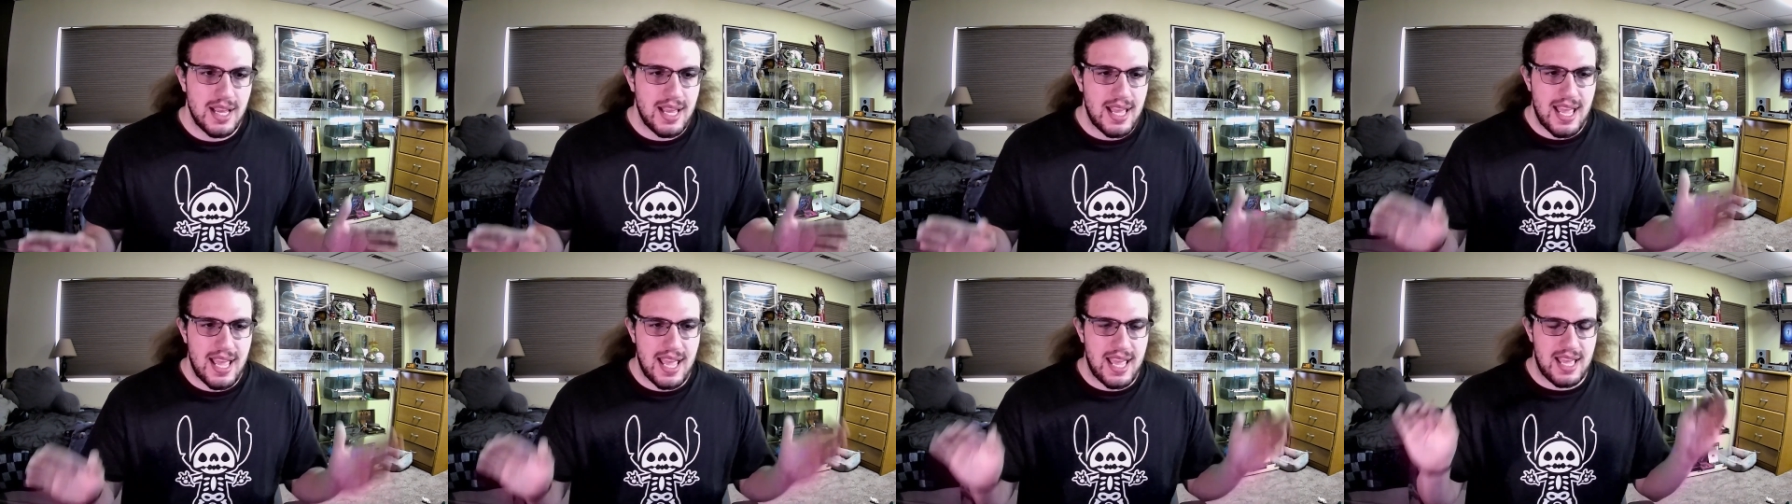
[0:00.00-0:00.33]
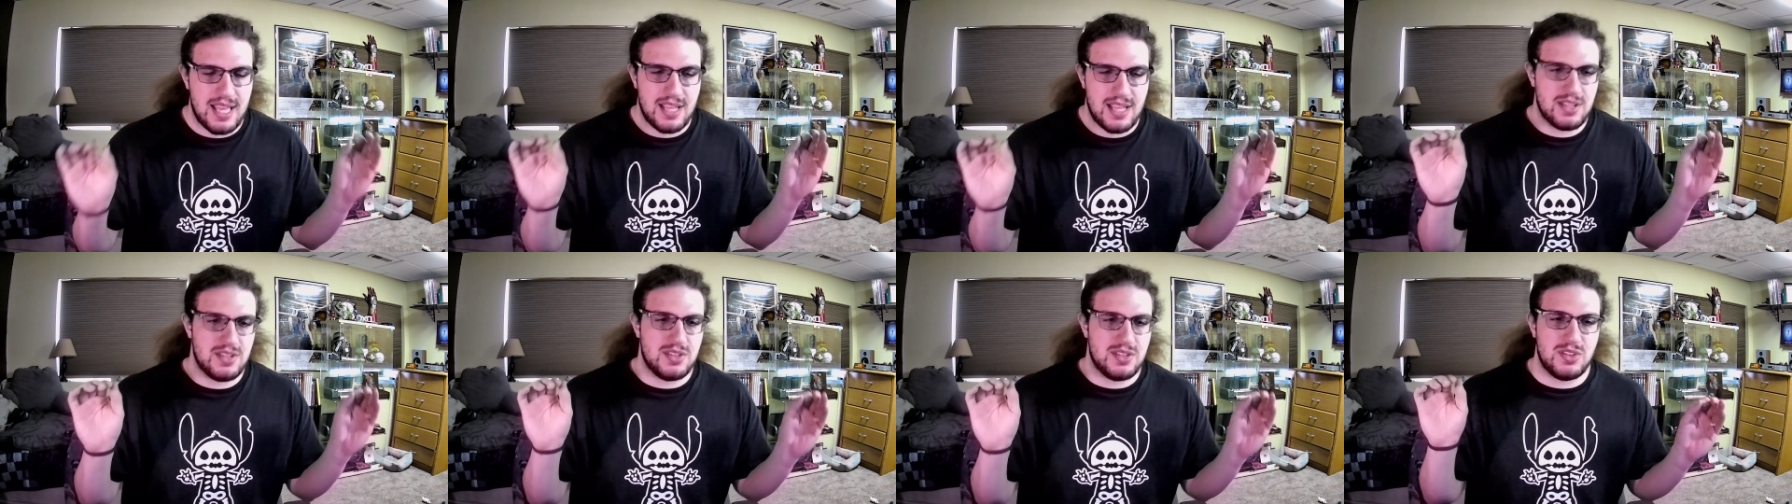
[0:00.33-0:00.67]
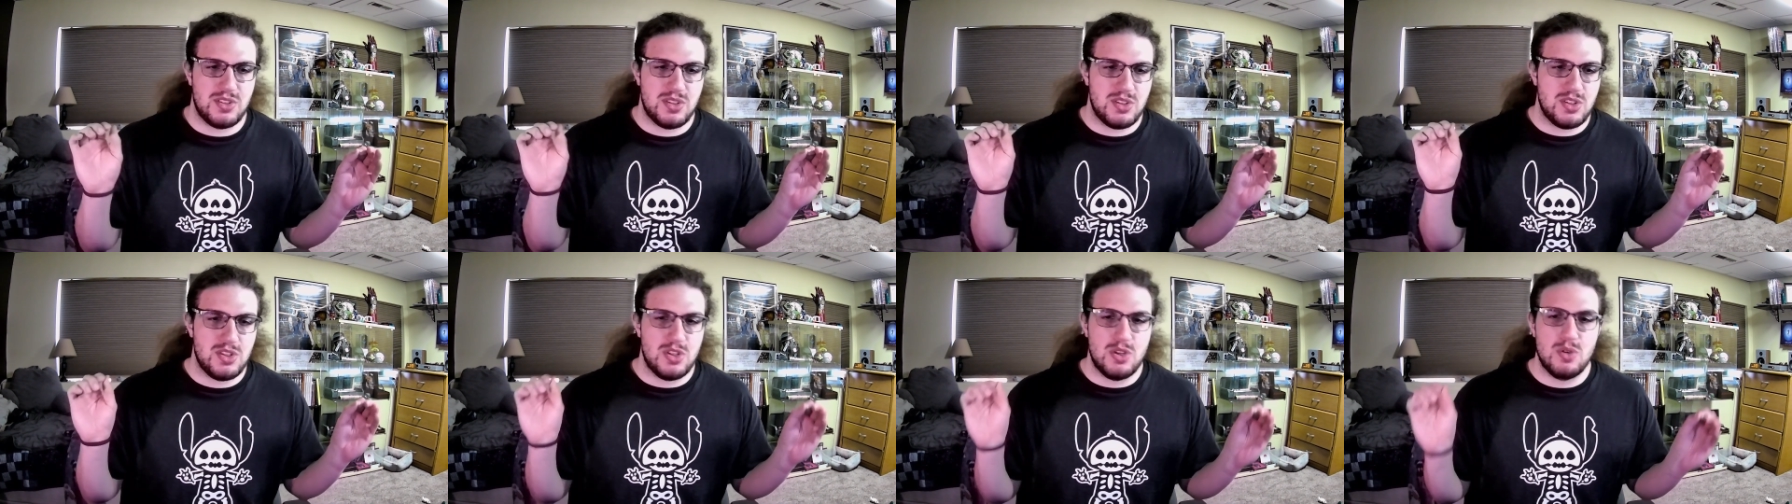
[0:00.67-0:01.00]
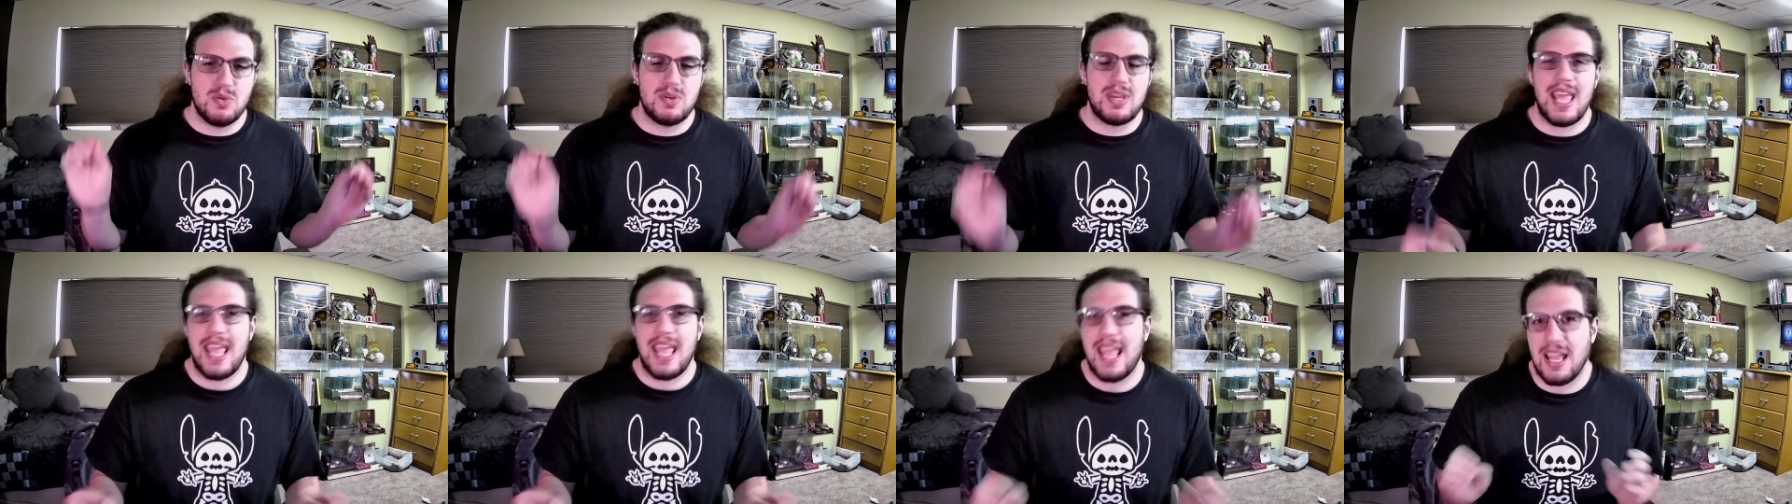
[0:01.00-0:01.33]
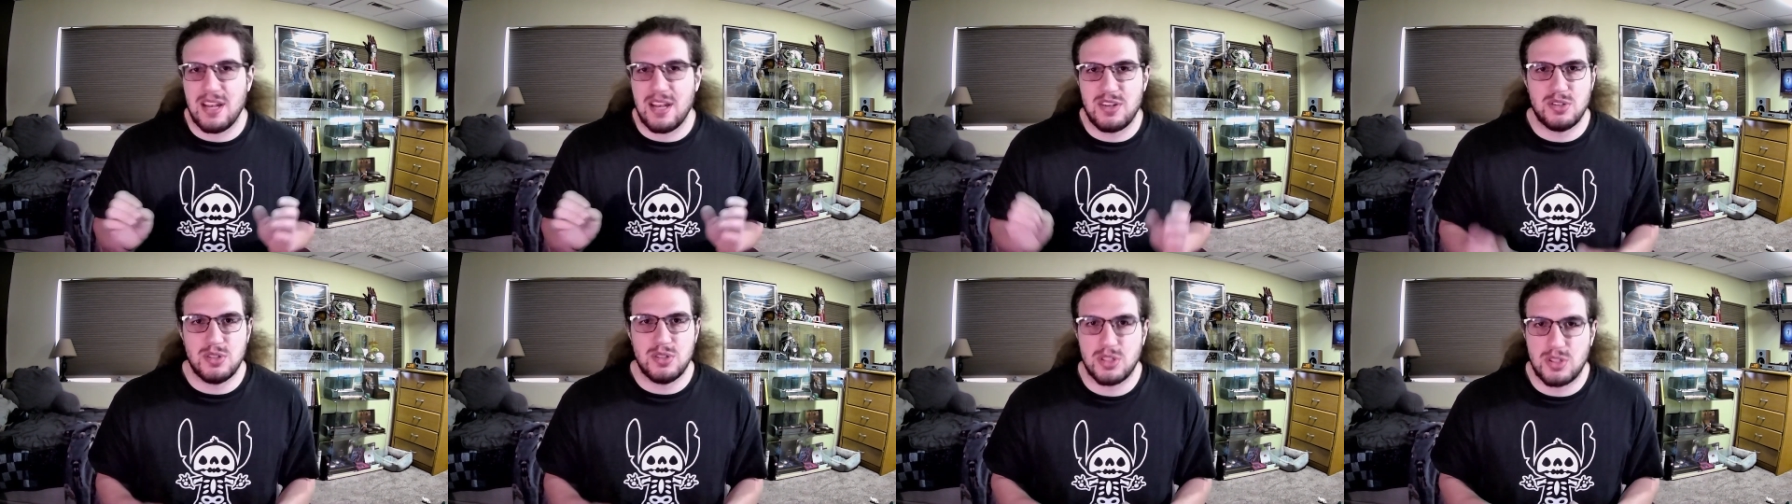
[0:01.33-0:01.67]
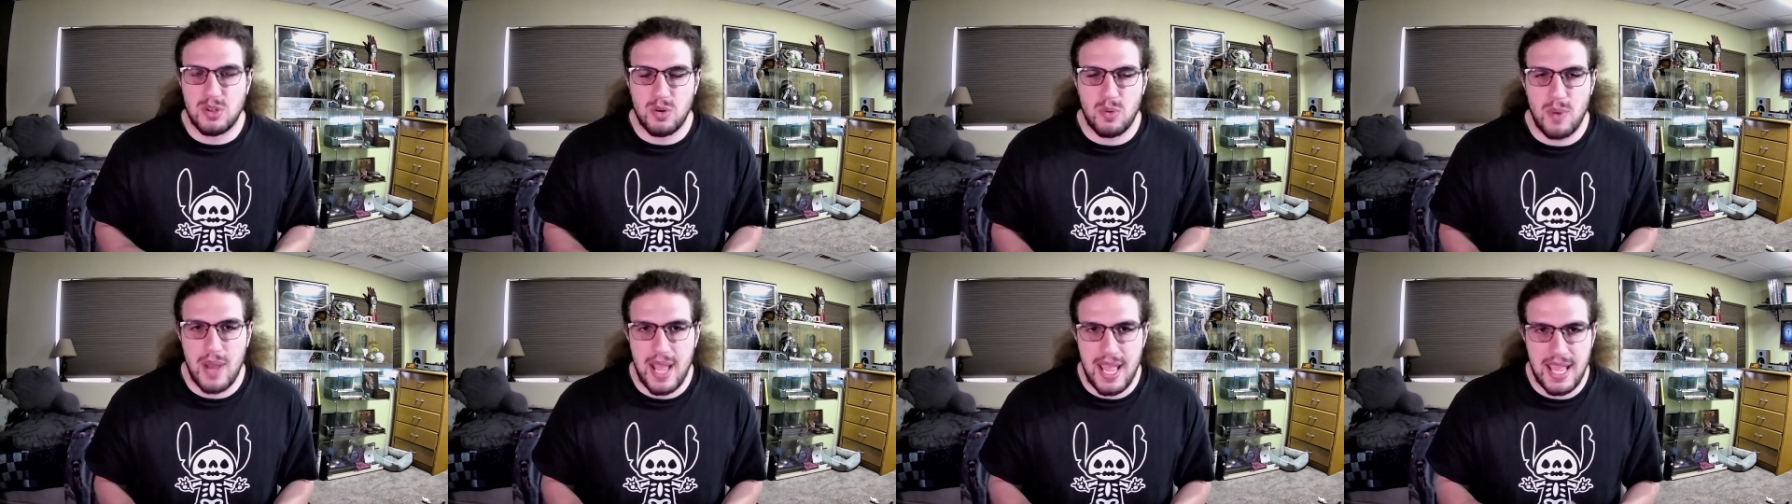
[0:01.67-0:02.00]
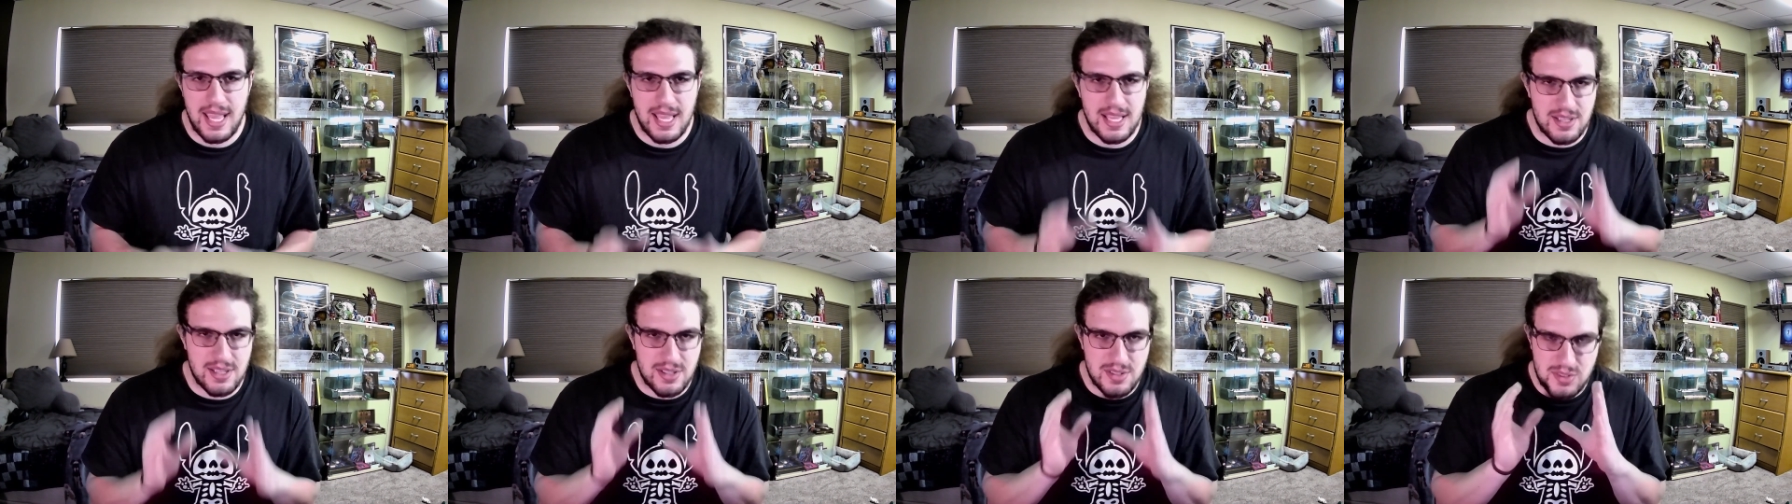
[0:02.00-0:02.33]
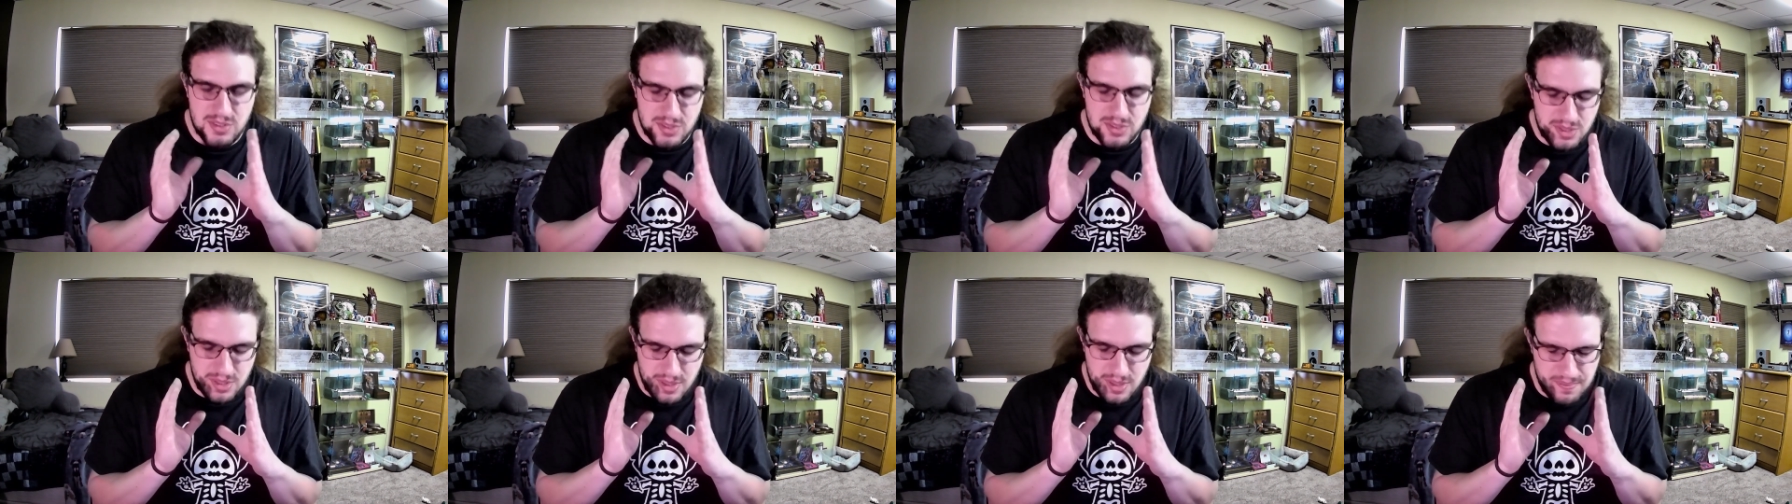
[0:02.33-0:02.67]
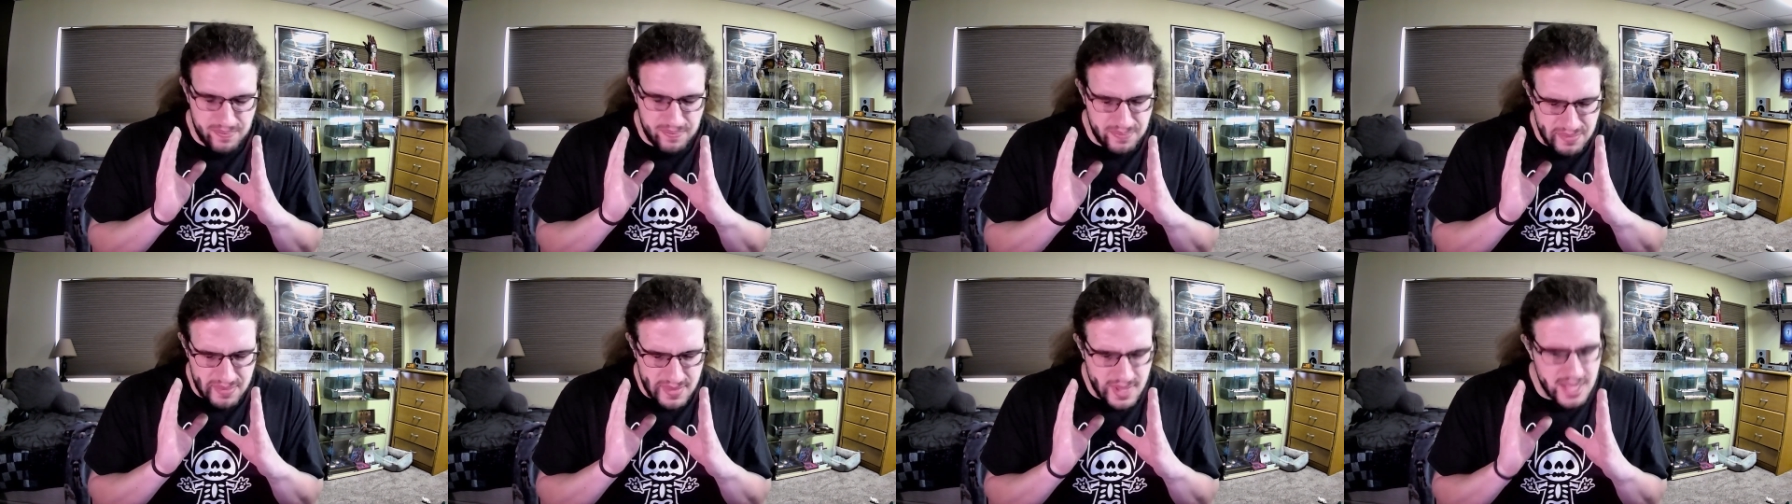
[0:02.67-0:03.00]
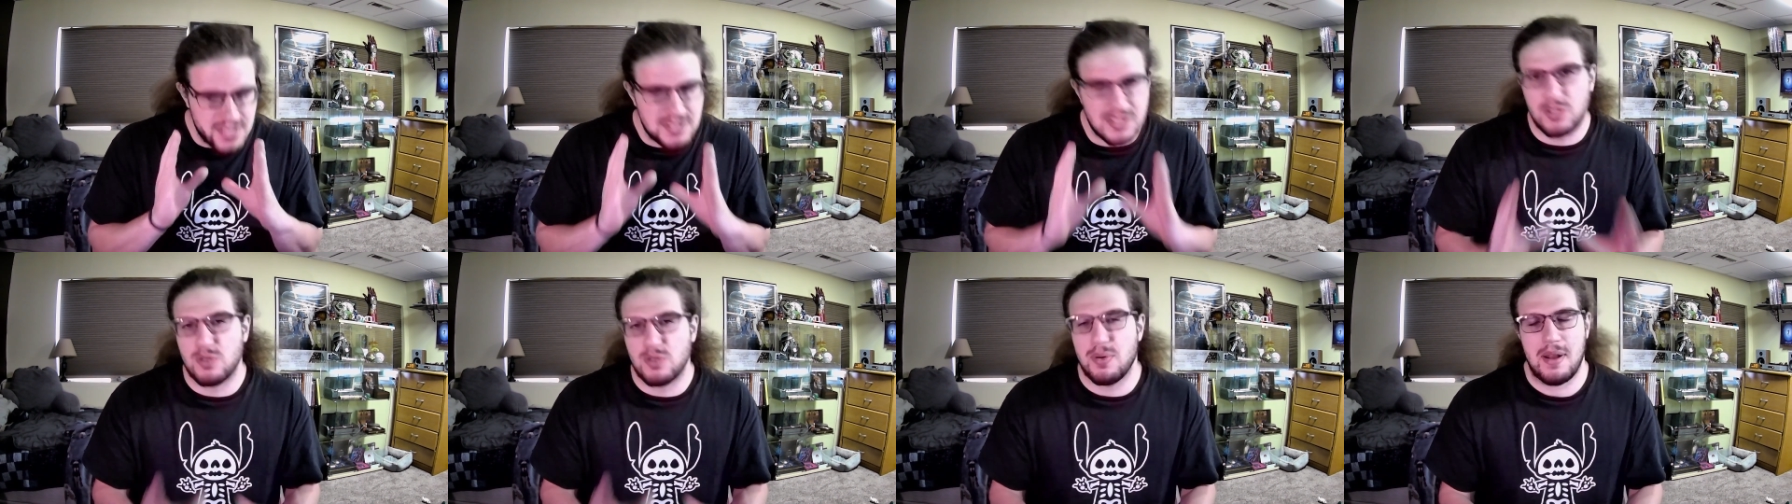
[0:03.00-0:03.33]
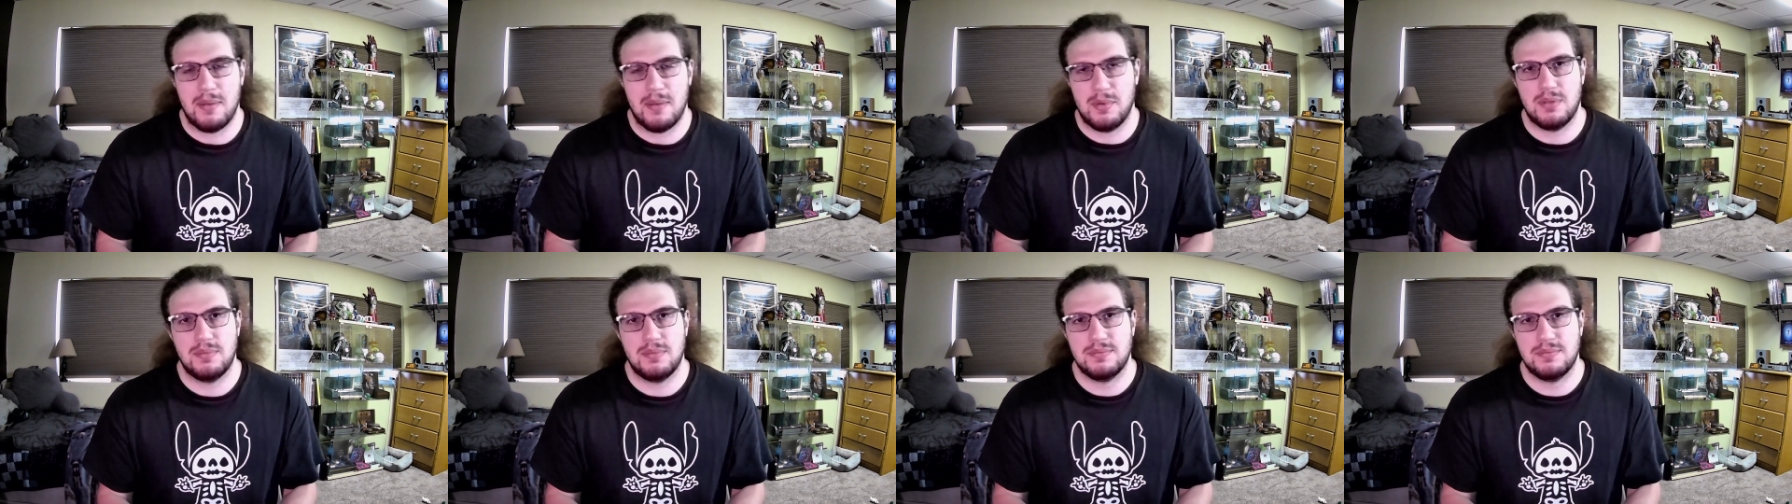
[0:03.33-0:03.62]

And you can't look away. It's it's incredible.